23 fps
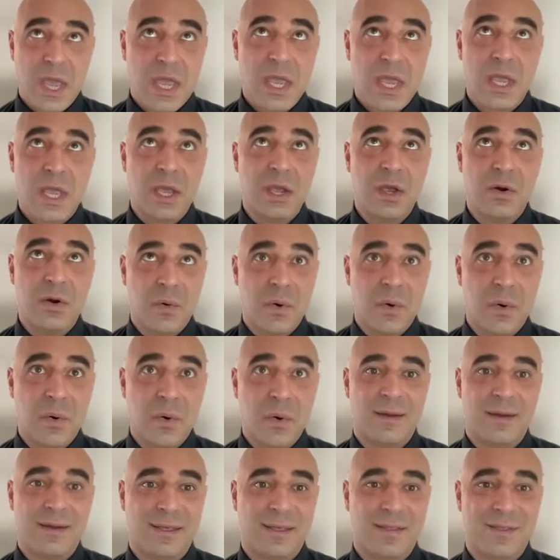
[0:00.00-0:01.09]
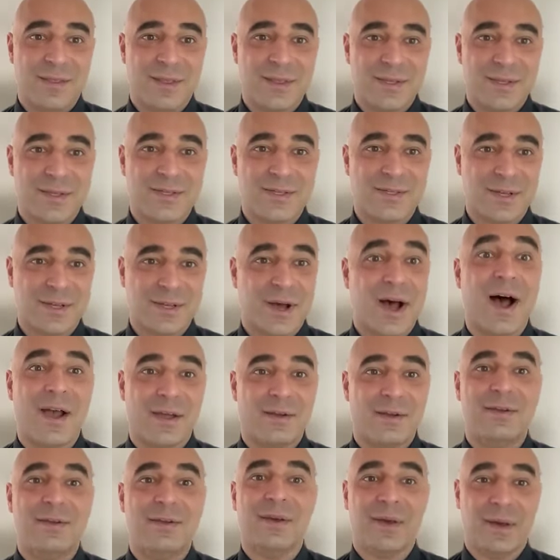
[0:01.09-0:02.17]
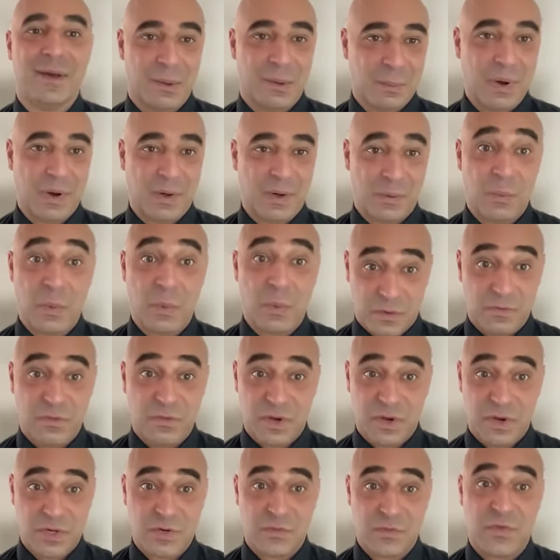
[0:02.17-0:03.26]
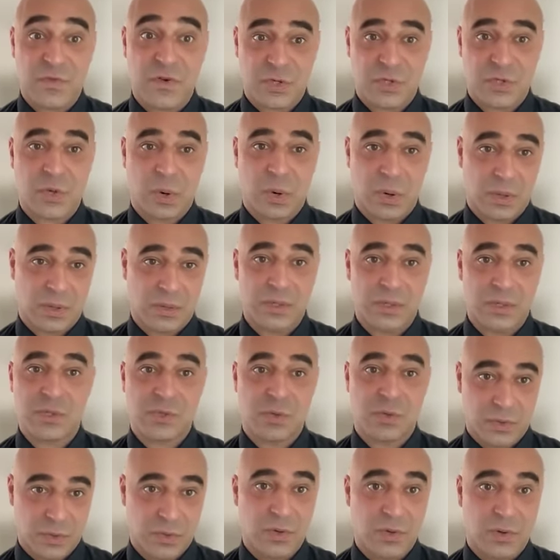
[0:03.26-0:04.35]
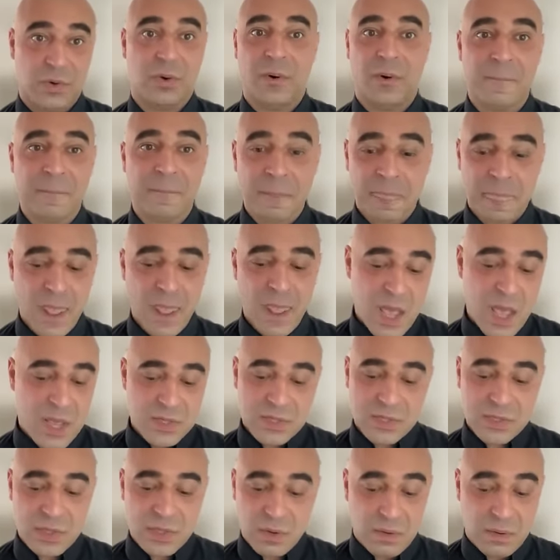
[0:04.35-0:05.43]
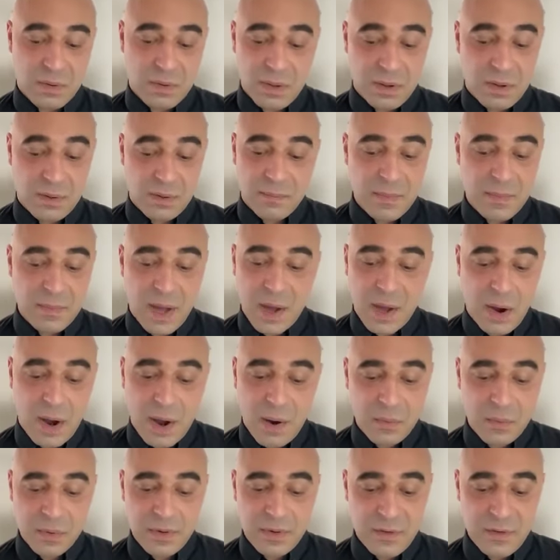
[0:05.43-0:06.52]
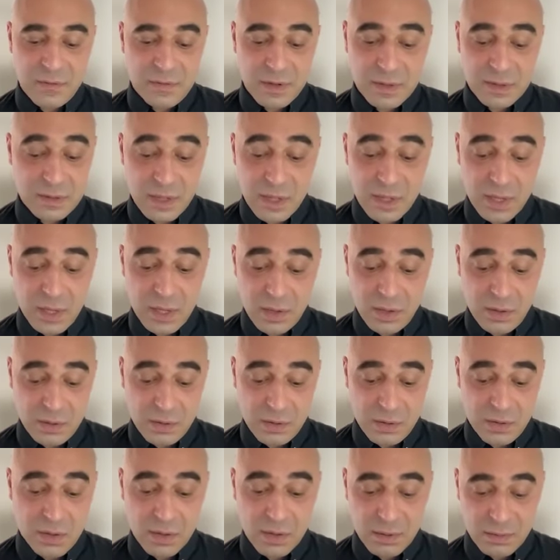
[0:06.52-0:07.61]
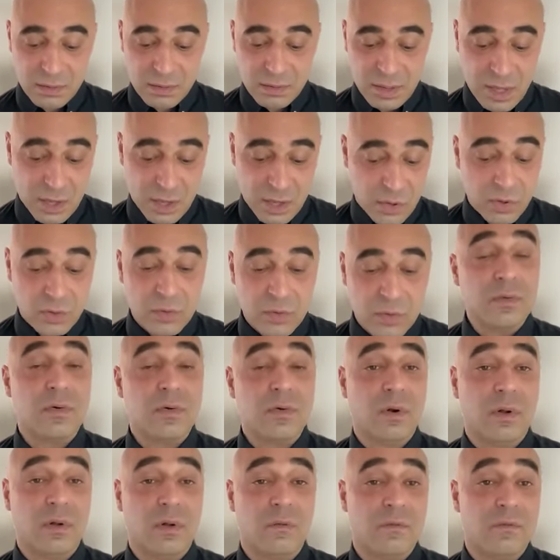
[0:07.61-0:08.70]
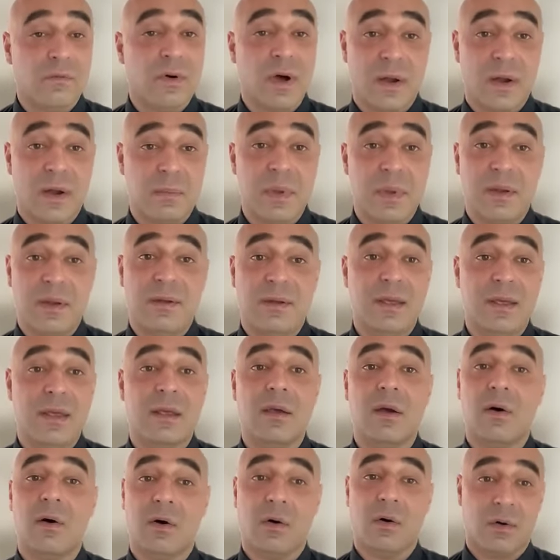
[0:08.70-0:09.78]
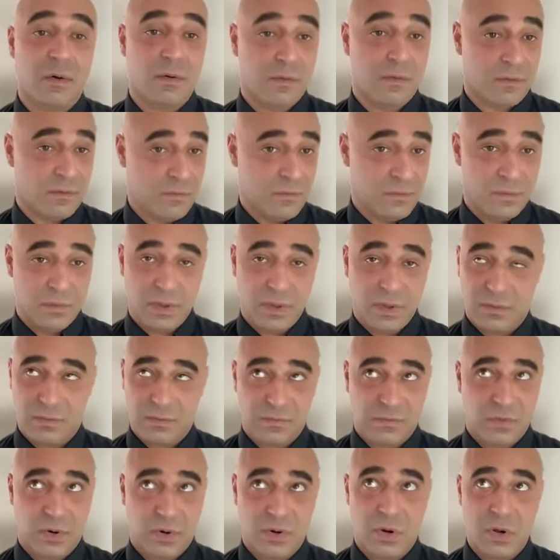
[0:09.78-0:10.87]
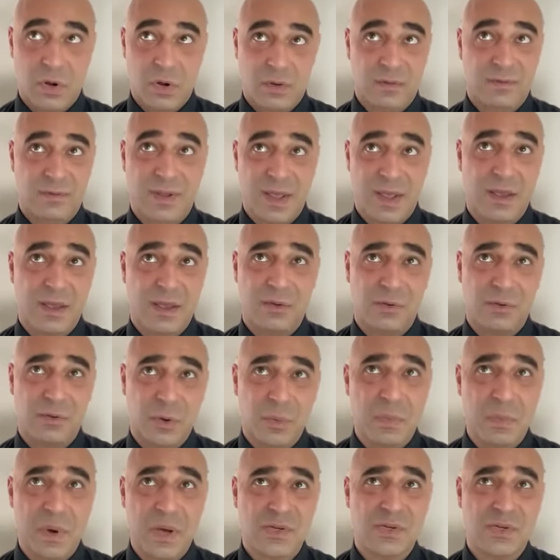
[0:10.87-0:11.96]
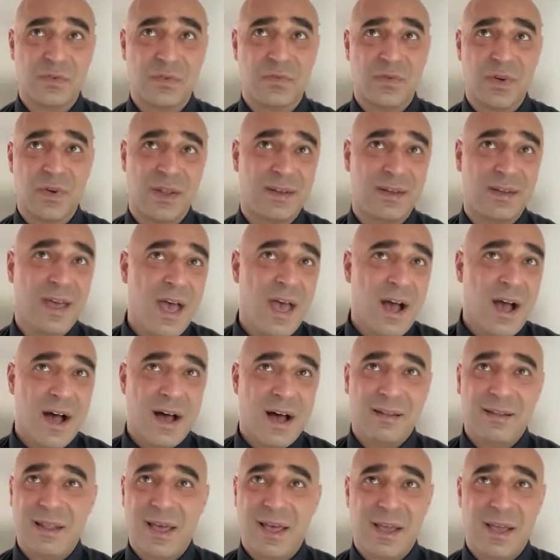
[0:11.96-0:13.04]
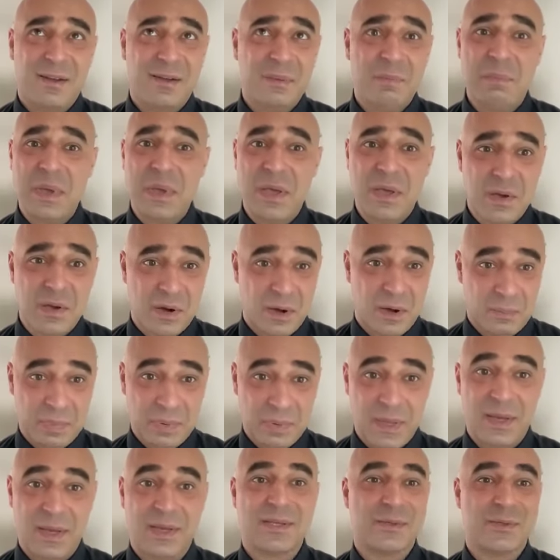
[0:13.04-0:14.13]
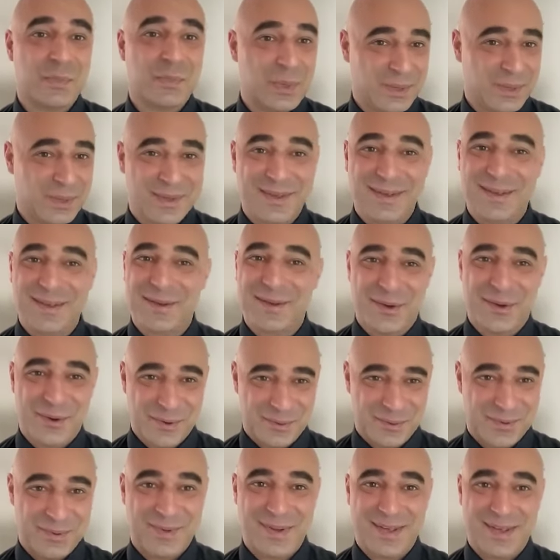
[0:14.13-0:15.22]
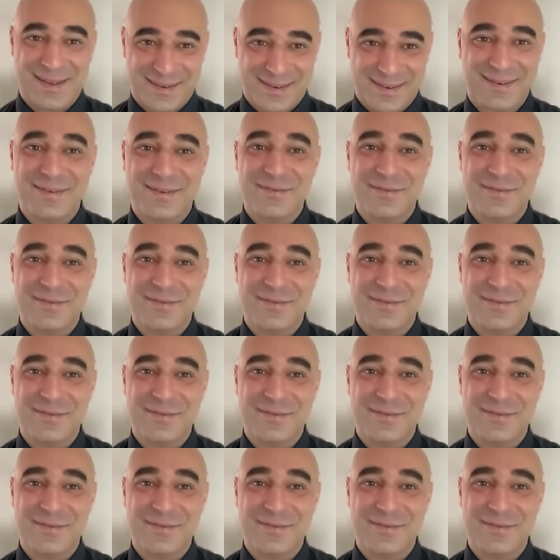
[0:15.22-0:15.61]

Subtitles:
ingrained in this idea about what fish oil should do. So I would definitely control vitamin D for not taking too much of it. Unlike the B complex, we'll go to that